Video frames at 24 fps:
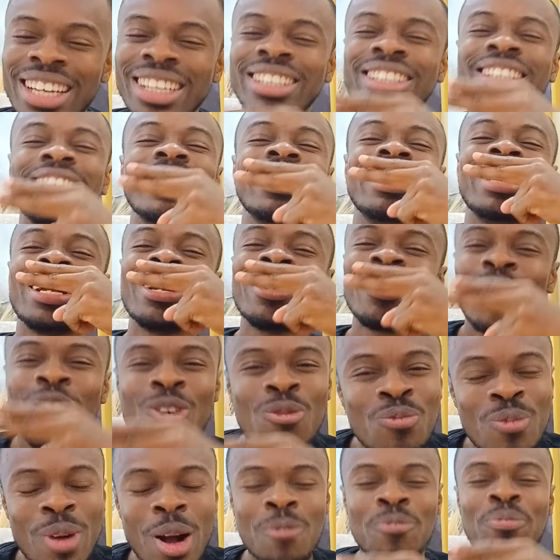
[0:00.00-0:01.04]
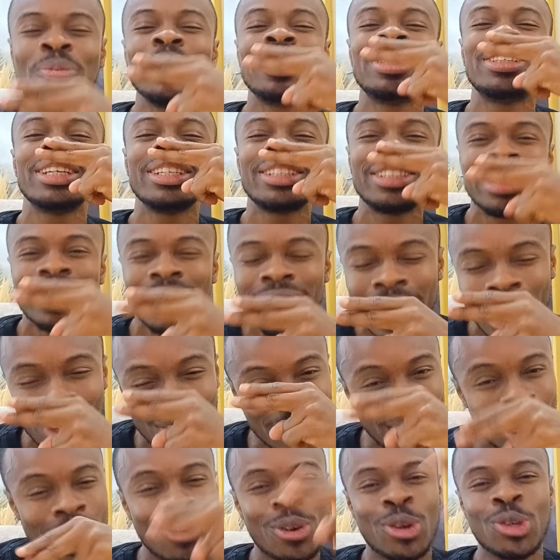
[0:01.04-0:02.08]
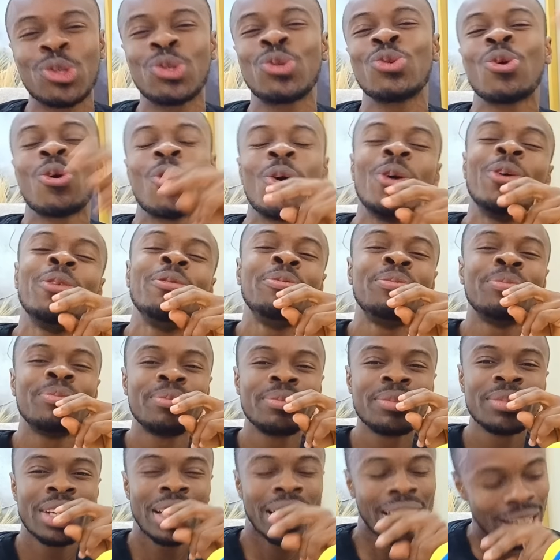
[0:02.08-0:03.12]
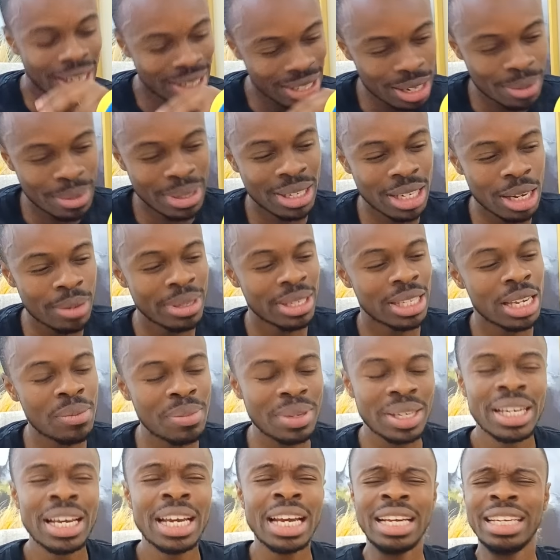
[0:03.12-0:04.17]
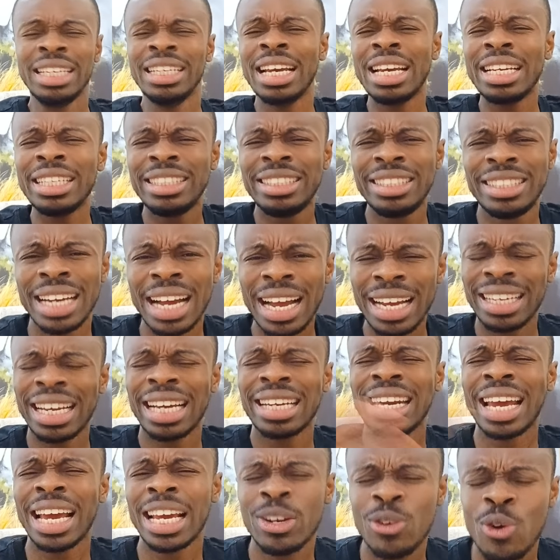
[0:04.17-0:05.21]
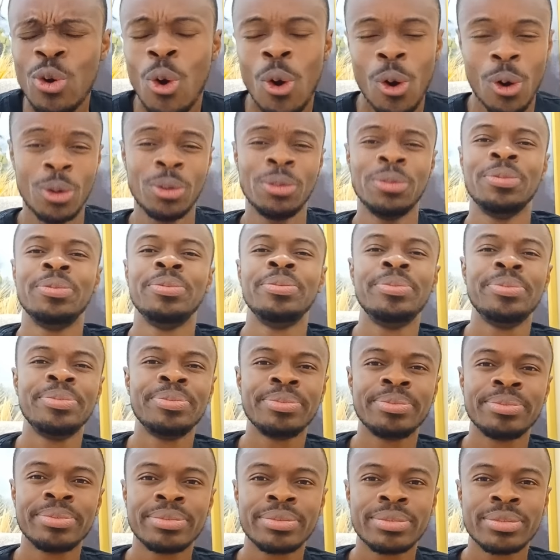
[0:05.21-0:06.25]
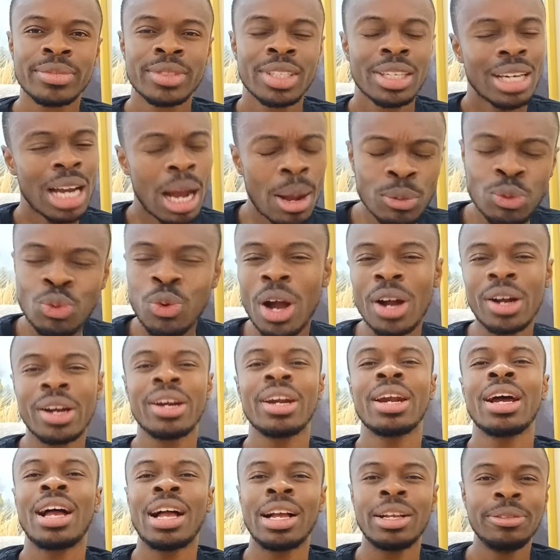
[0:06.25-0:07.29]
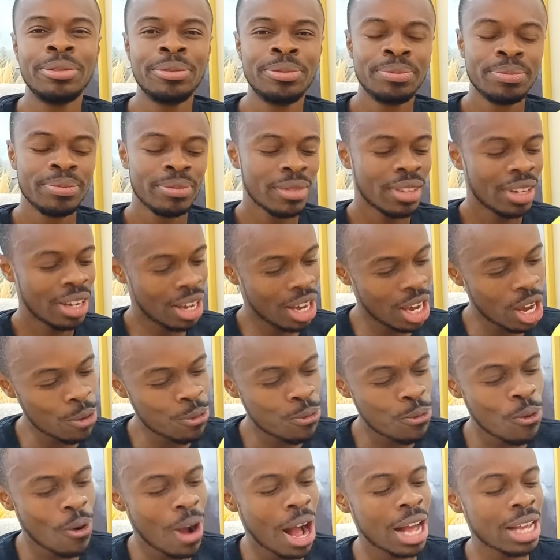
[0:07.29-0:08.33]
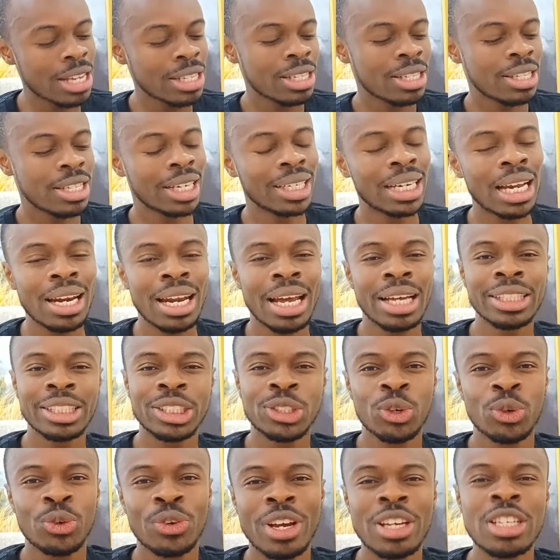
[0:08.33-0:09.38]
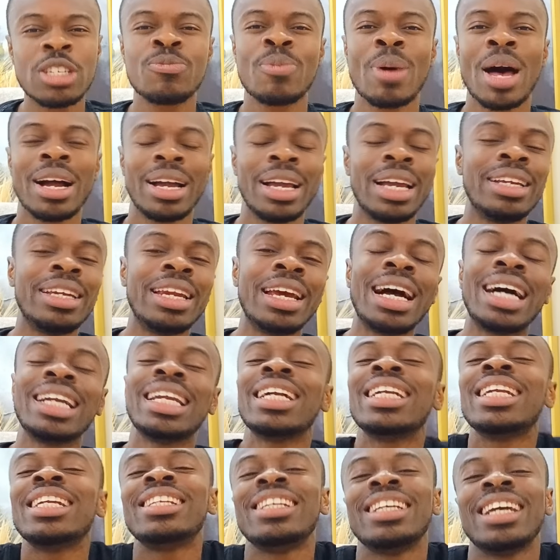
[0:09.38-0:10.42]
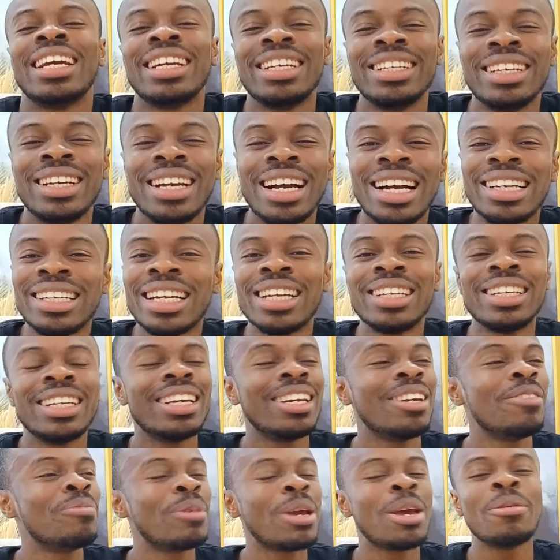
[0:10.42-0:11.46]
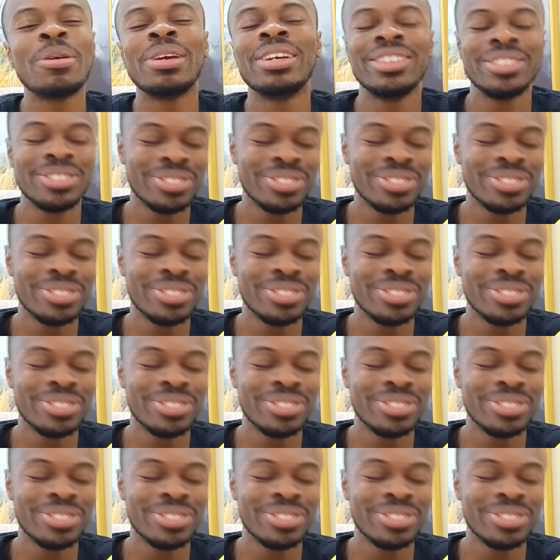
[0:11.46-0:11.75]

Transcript: She then no more pity she. And on ekosu ho. And I say, sebi, ye ja ya nai guho. Come to Accra. Efwa Sutherland Children's Park. And Adani dien. Adani, baby.